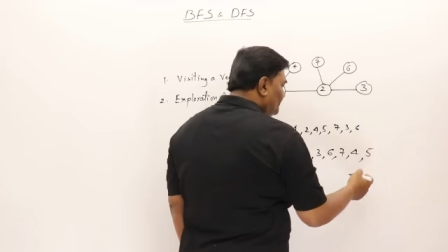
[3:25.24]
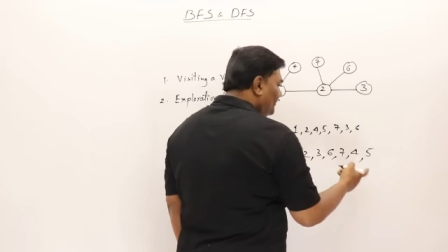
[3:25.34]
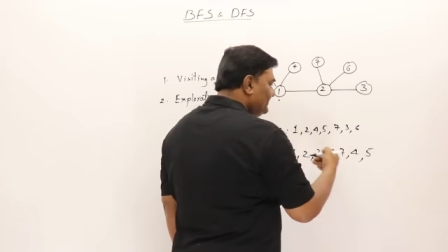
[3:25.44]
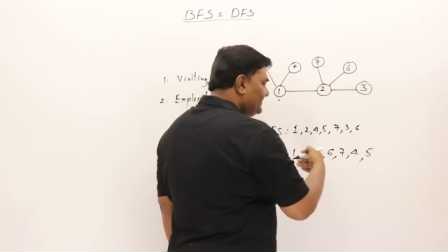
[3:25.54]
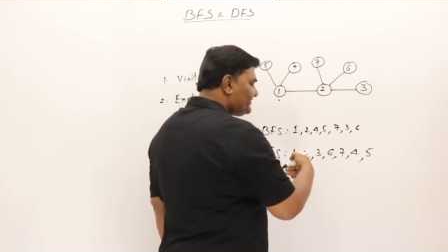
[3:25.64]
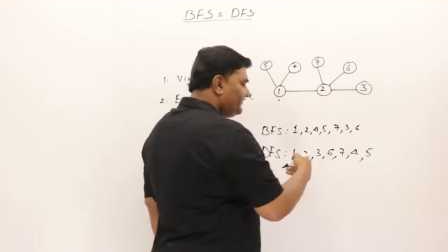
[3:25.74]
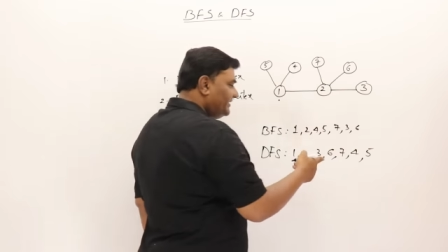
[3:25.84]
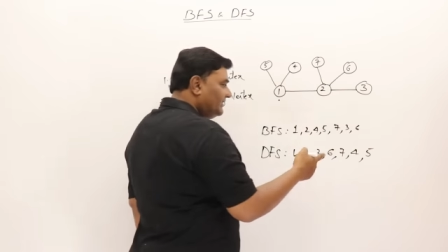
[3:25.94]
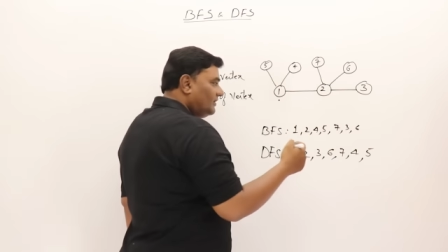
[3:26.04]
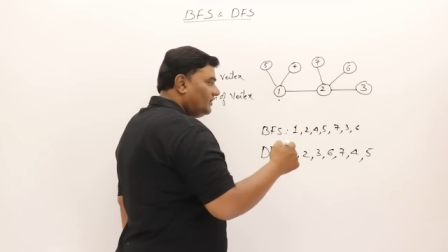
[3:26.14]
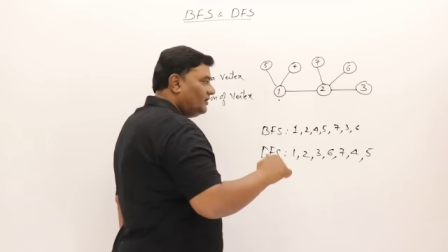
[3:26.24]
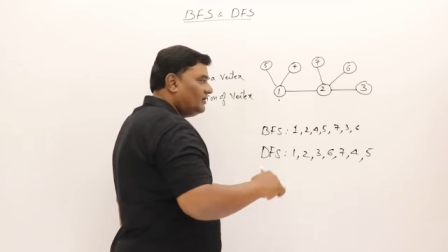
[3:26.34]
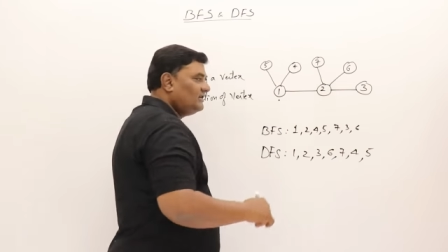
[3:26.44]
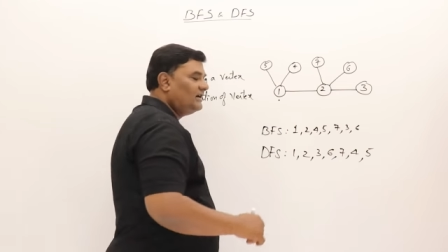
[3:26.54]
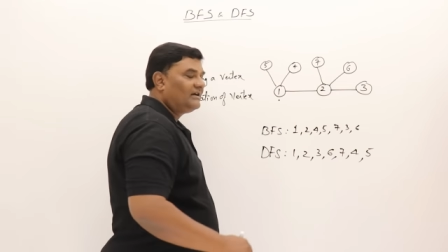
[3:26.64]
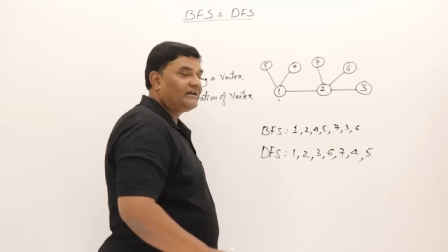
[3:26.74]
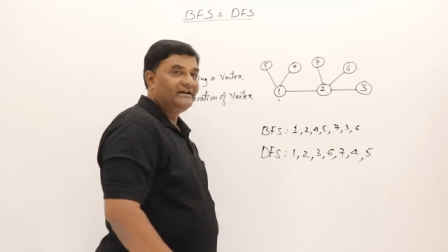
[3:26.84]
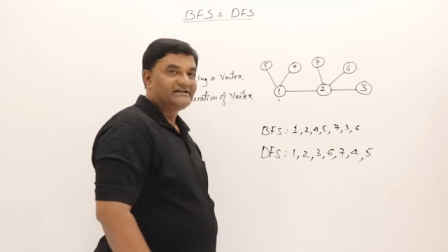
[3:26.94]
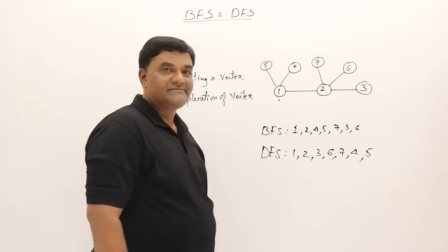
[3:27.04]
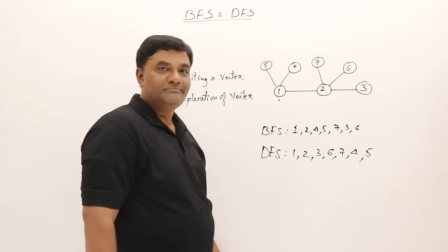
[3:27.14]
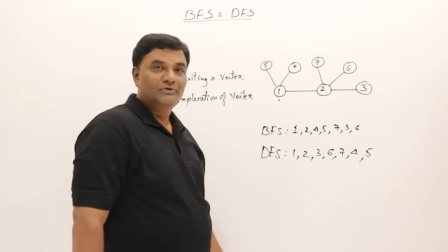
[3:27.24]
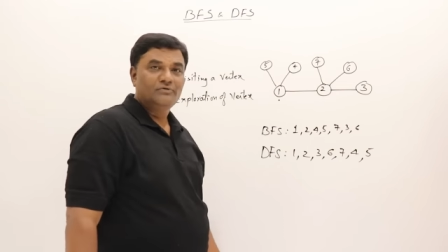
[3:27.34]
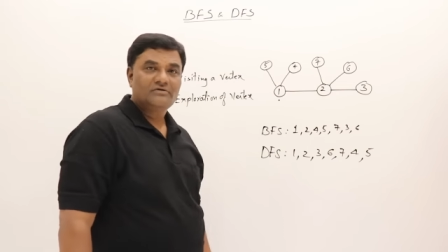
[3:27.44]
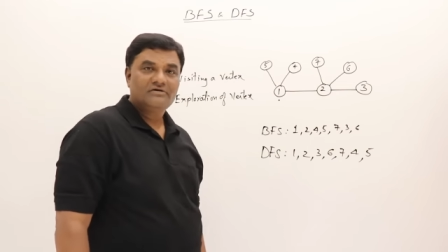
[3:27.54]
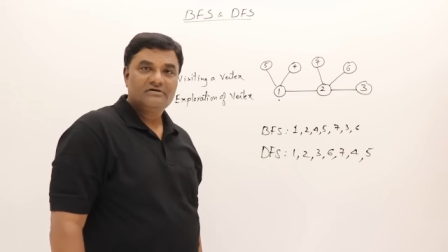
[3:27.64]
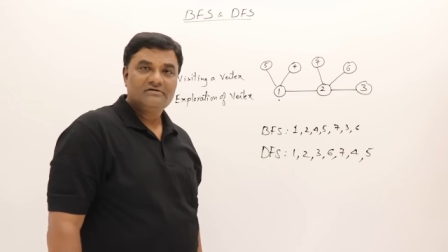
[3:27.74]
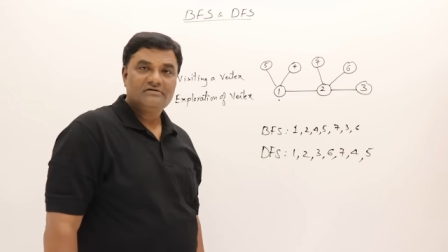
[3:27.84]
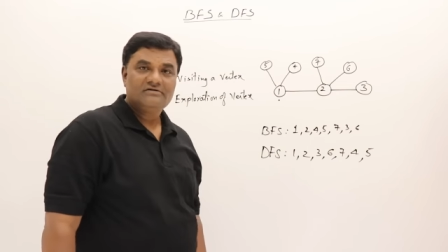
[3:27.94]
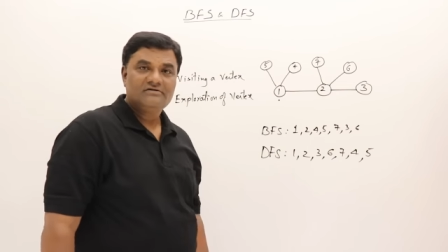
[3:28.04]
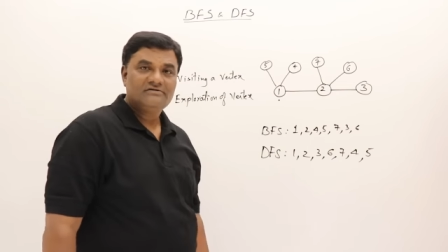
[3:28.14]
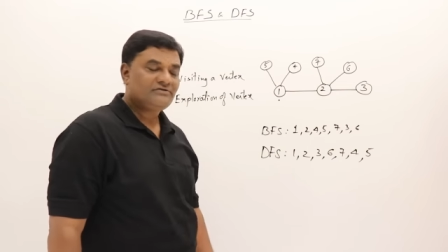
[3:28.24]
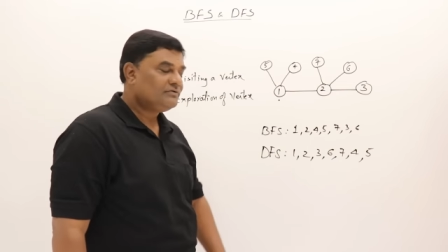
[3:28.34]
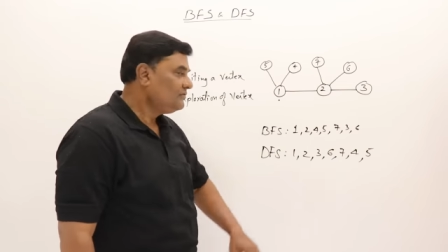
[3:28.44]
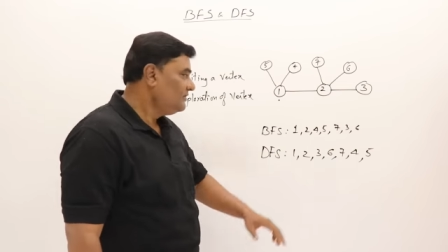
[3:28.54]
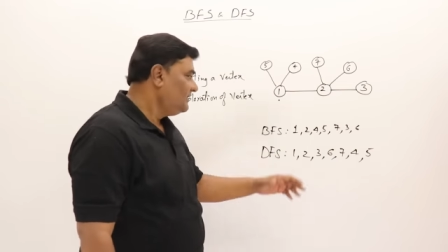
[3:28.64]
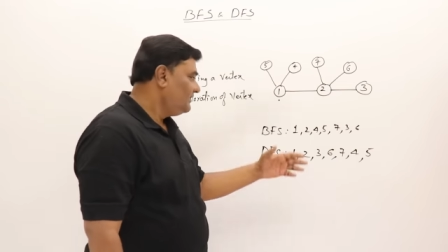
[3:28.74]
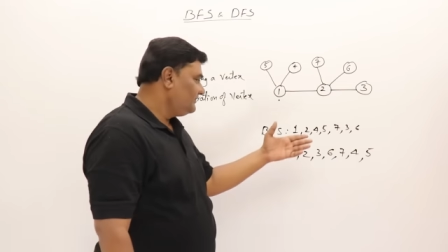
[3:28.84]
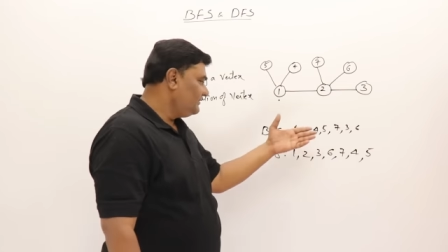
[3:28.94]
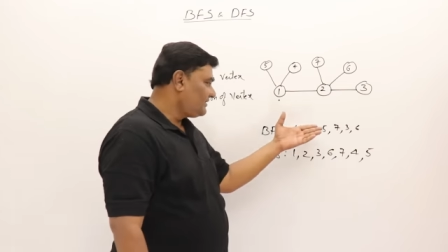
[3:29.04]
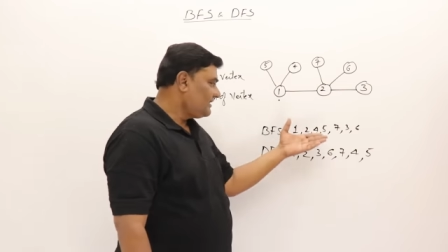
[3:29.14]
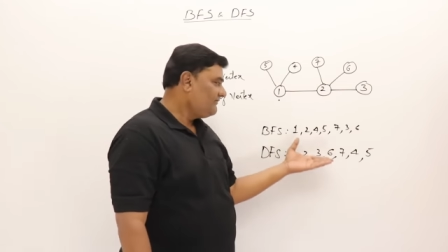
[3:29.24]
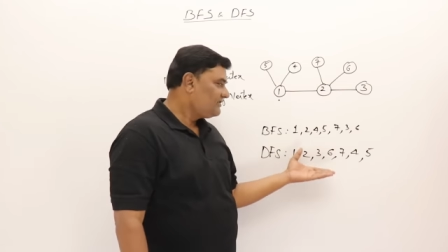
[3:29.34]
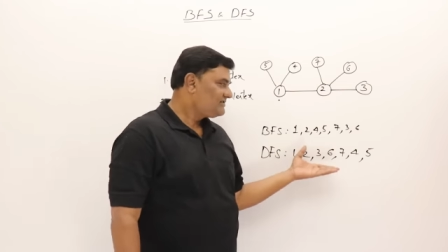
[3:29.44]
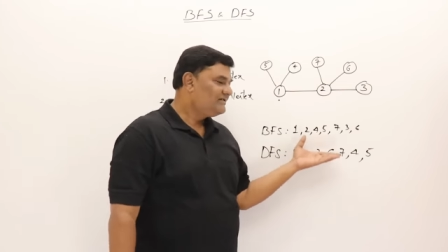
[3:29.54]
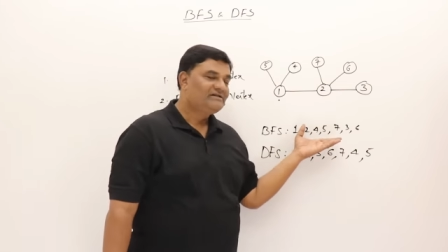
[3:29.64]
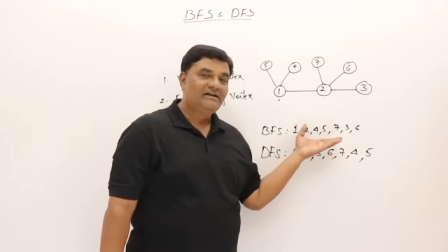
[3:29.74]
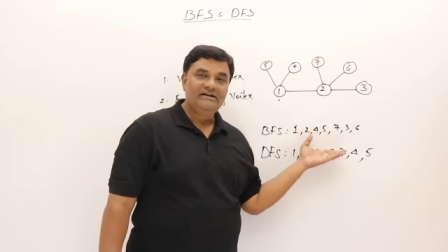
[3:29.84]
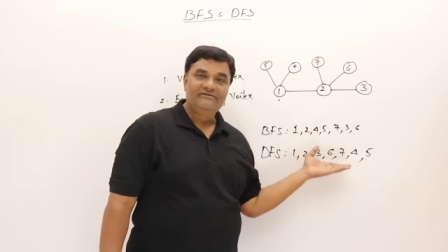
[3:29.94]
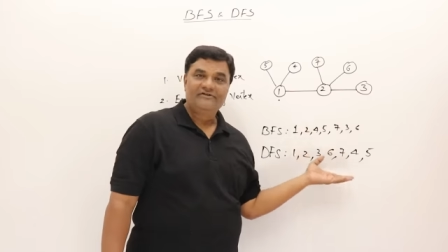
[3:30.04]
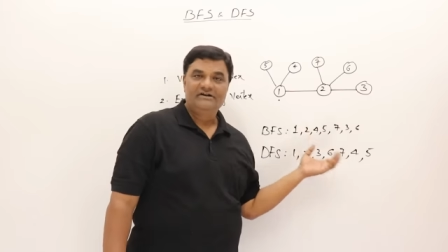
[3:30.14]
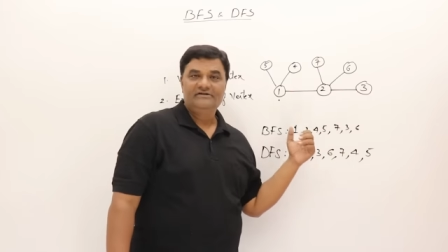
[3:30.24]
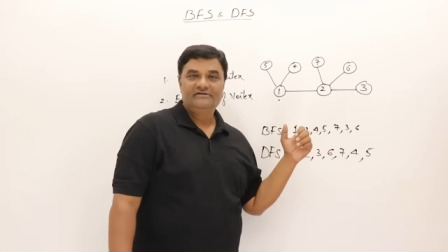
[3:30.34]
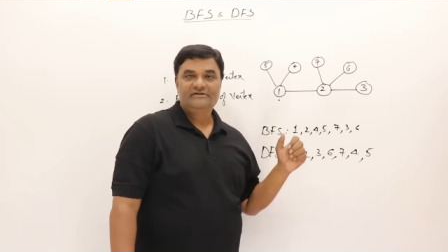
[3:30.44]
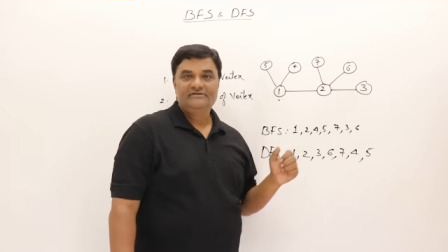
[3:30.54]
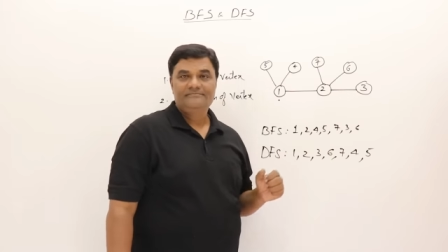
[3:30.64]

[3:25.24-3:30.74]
Now in this way, all are explored. So the traversals are different.